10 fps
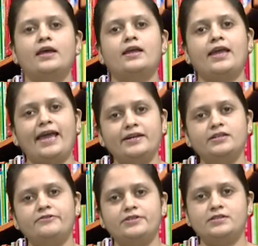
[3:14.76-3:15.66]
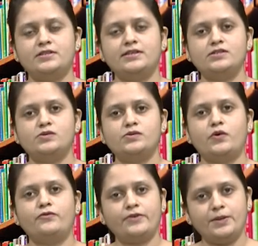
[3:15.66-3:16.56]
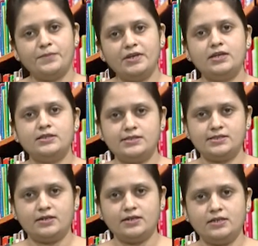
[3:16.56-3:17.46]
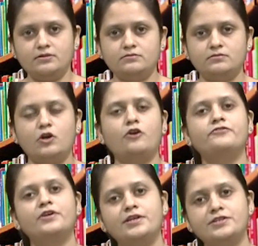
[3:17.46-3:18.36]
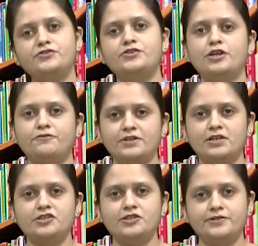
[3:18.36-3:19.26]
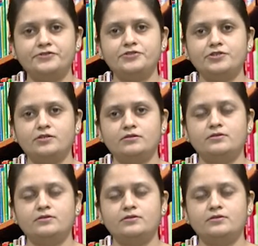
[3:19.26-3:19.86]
characteristics of empirical study of the history of English literature,